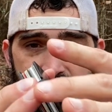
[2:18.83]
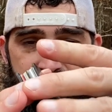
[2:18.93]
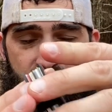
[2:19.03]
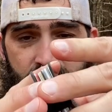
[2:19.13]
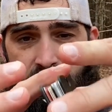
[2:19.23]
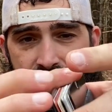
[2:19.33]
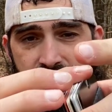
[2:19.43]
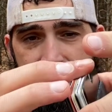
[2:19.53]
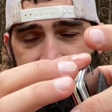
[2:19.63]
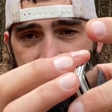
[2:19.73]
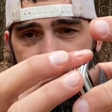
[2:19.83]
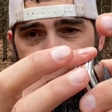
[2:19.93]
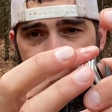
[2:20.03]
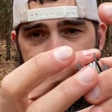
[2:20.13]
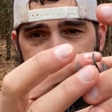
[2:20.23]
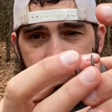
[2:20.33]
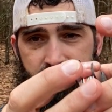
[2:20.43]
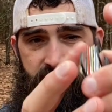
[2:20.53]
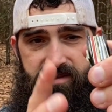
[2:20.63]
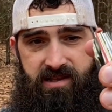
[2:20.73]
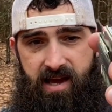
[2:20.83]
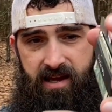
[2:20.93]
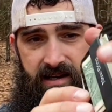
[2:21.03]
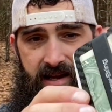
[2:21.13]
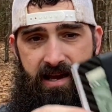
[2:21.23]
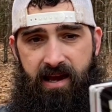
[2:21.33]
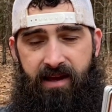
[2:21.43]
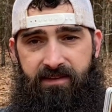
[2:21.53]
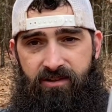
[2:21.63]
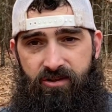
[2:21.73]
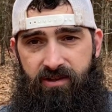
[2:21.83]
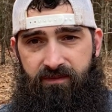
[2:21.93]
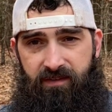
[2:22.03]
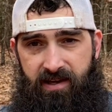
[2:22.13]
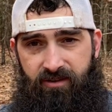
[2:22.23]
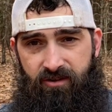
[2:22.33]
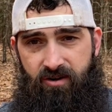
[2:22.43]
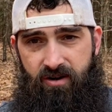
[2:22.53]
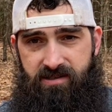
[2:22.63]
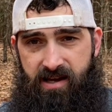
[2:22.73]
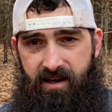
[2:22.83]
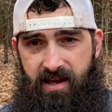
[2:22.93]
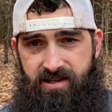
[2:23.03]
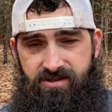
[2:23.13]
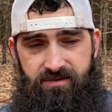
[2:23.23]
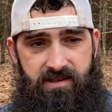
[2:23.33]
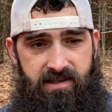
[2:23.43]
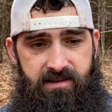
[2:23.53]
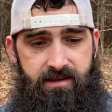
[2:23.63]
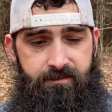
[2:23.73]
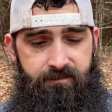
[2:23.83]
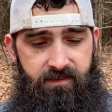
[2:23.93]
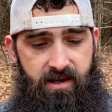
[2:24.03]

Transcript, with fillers: So all you have to do is push that, and then you can fan your cards out as you need them.